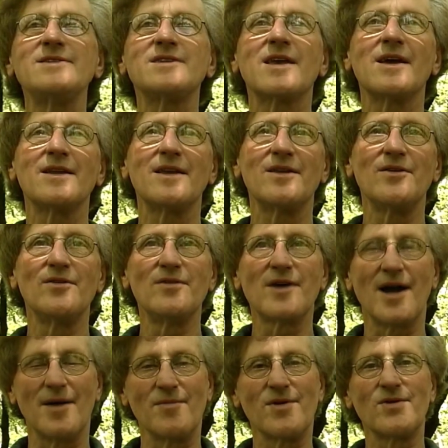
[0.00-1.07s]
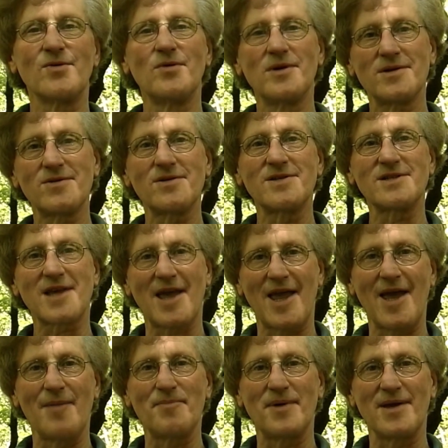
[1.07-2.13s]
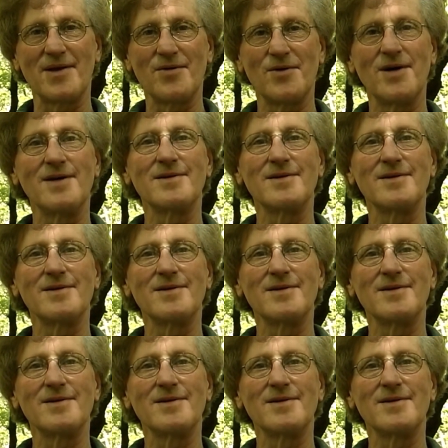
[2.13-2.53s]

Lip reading: any newcomer to wilderness camping what